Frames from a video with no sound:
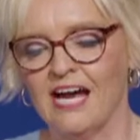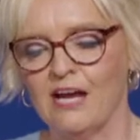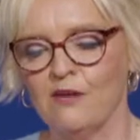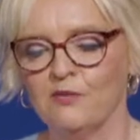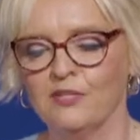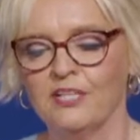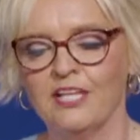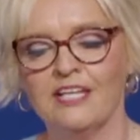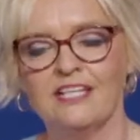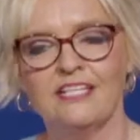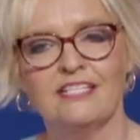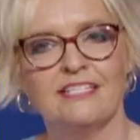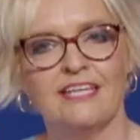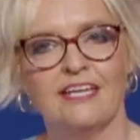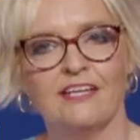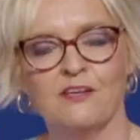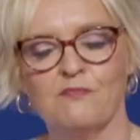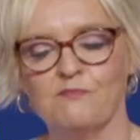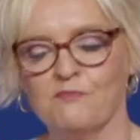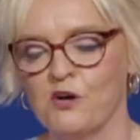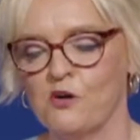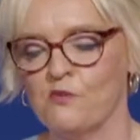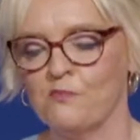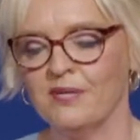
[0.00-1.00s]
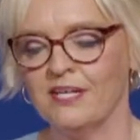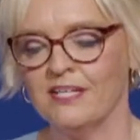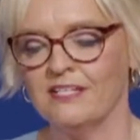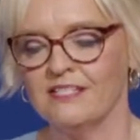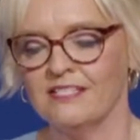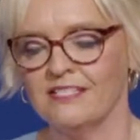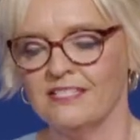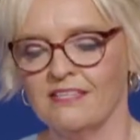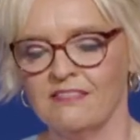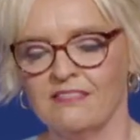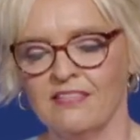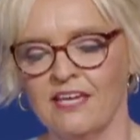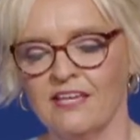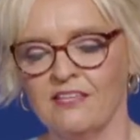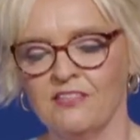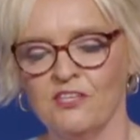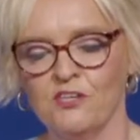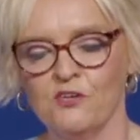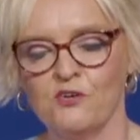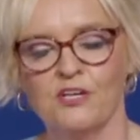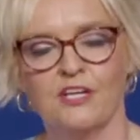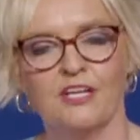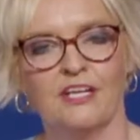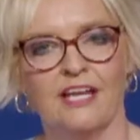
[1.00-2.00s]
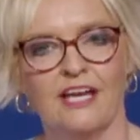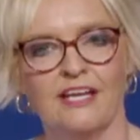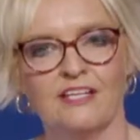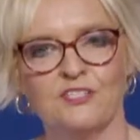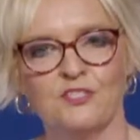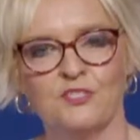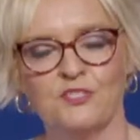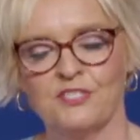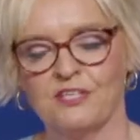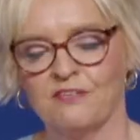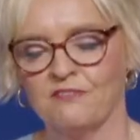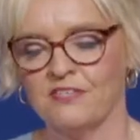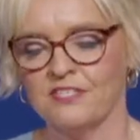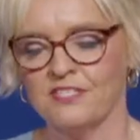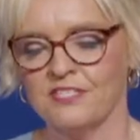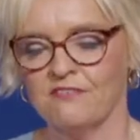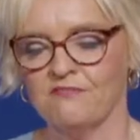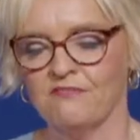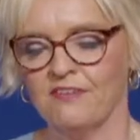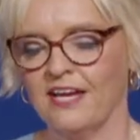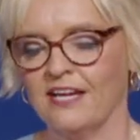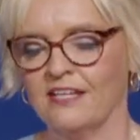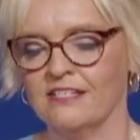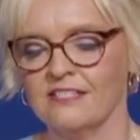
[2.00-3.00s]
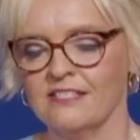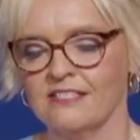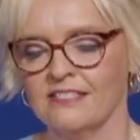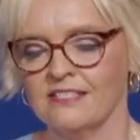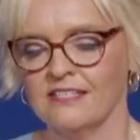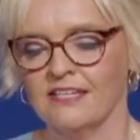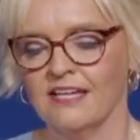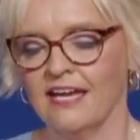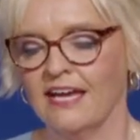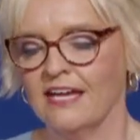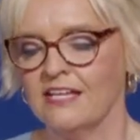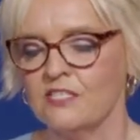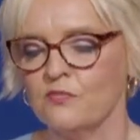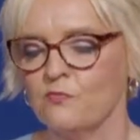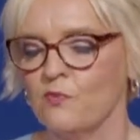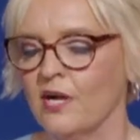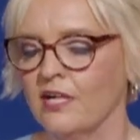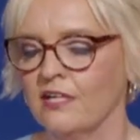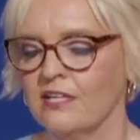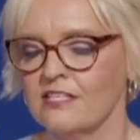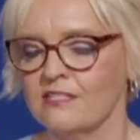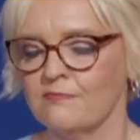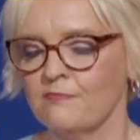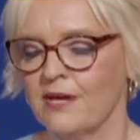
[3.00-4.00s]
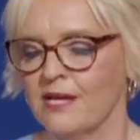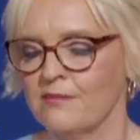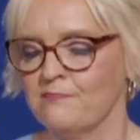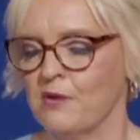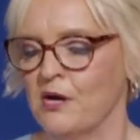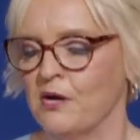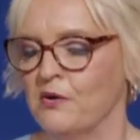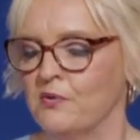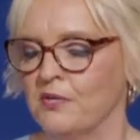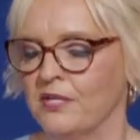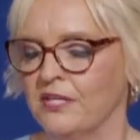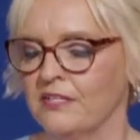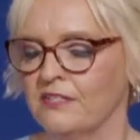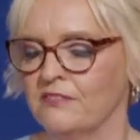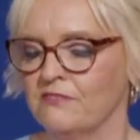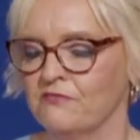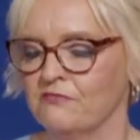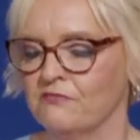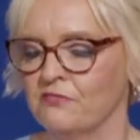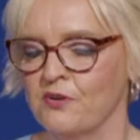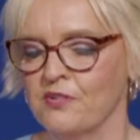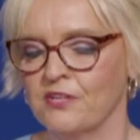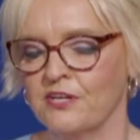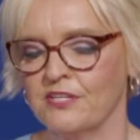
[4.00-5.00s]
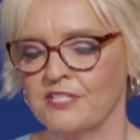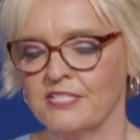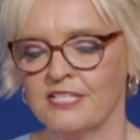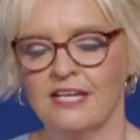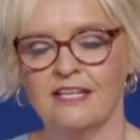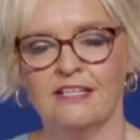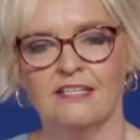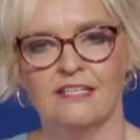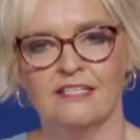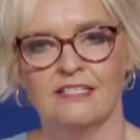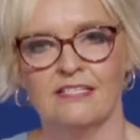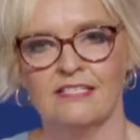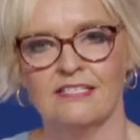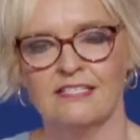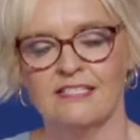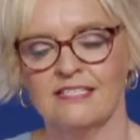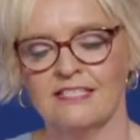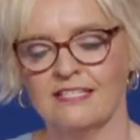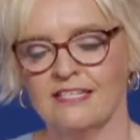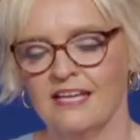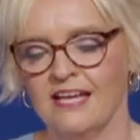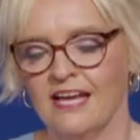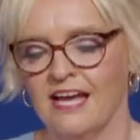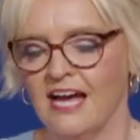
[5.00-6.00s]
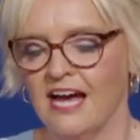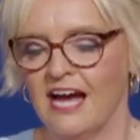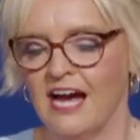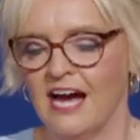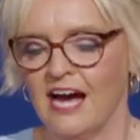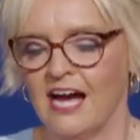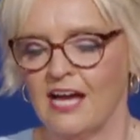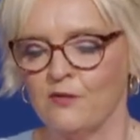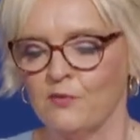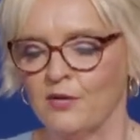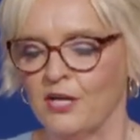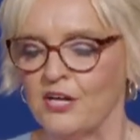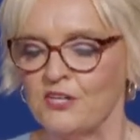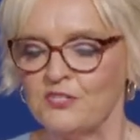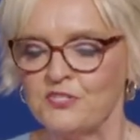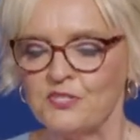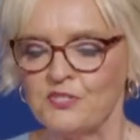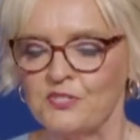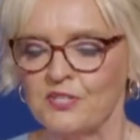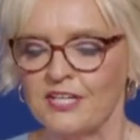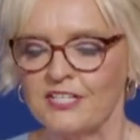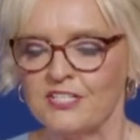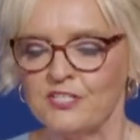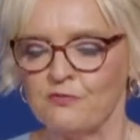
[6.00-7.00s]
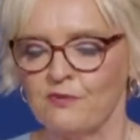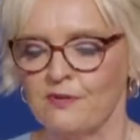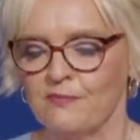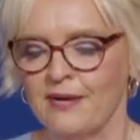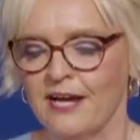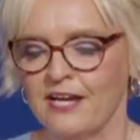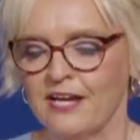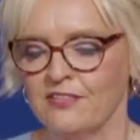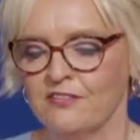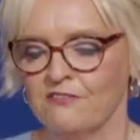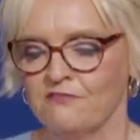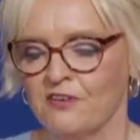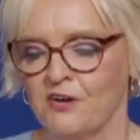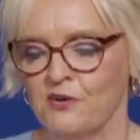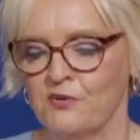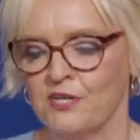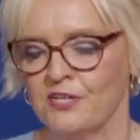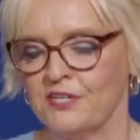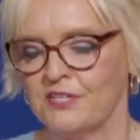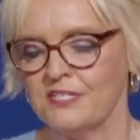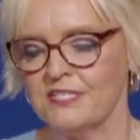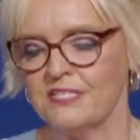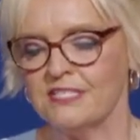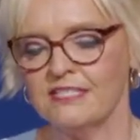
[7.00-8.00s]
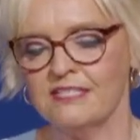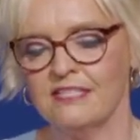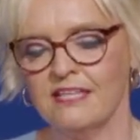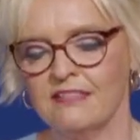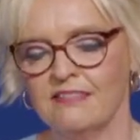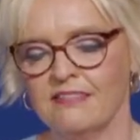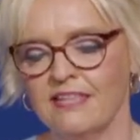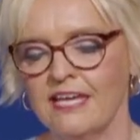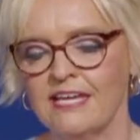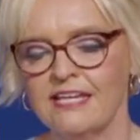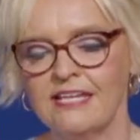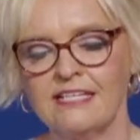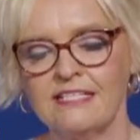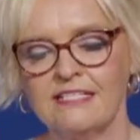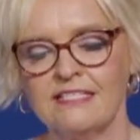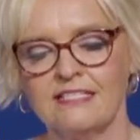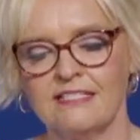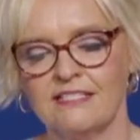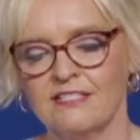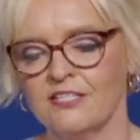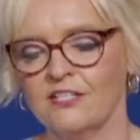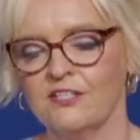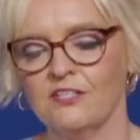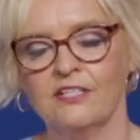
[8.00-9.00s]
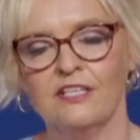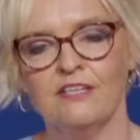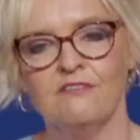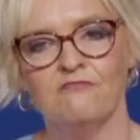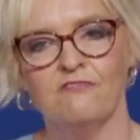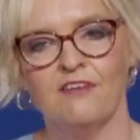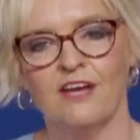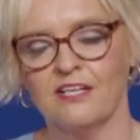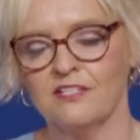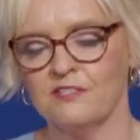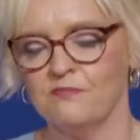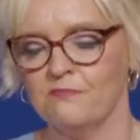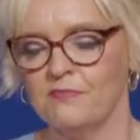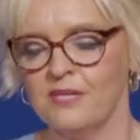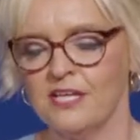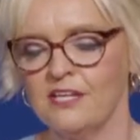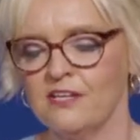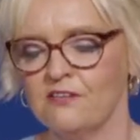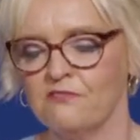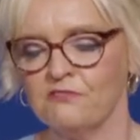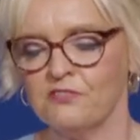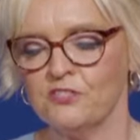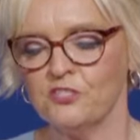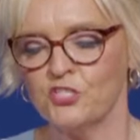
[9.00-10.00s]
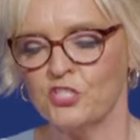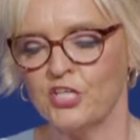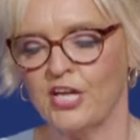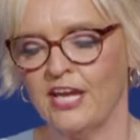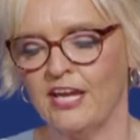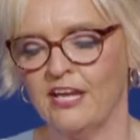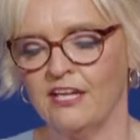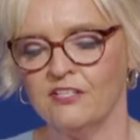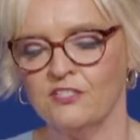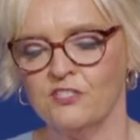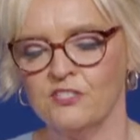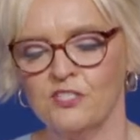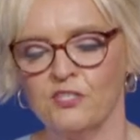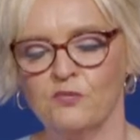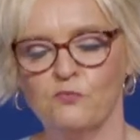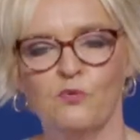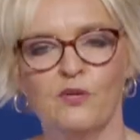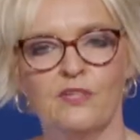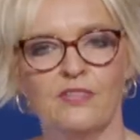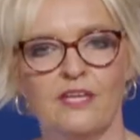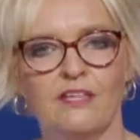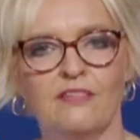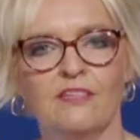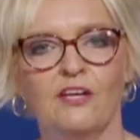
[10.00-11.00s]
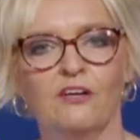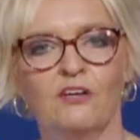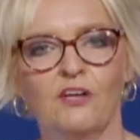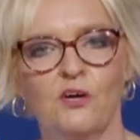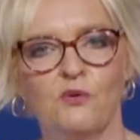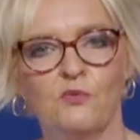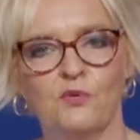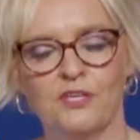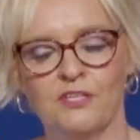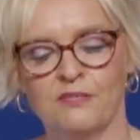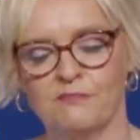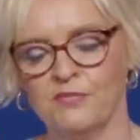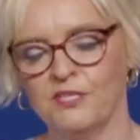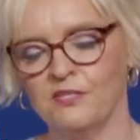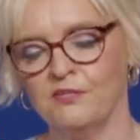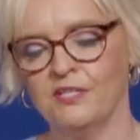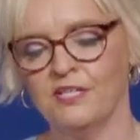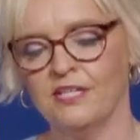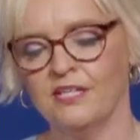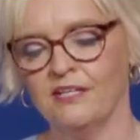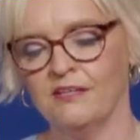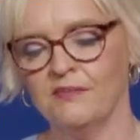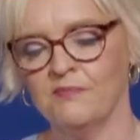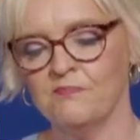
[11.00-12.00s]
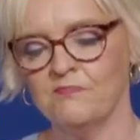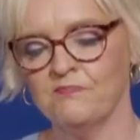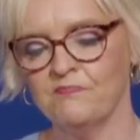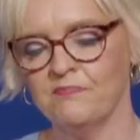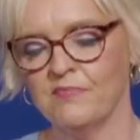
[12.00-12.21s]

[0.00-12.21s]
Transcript: I would like to take a moment to thank the organizers of this event, as well as my opponent, for their attendance. I would also like to remind the voters that they can still effect meaningful change within their own community.